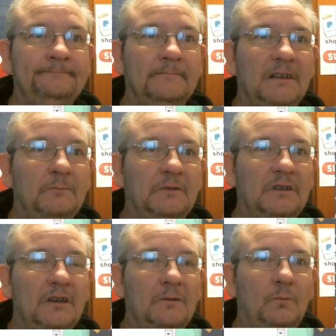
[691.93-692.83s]
And we'll
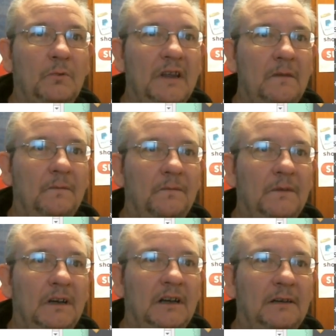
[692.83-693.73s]
go with
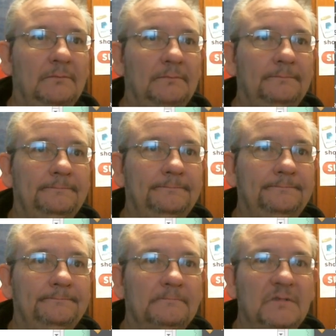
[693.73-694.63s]

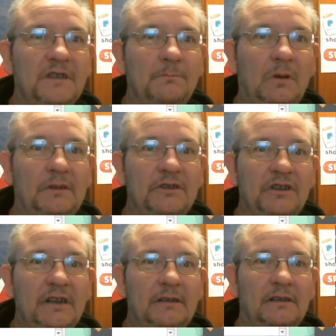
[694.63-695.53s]
symbology.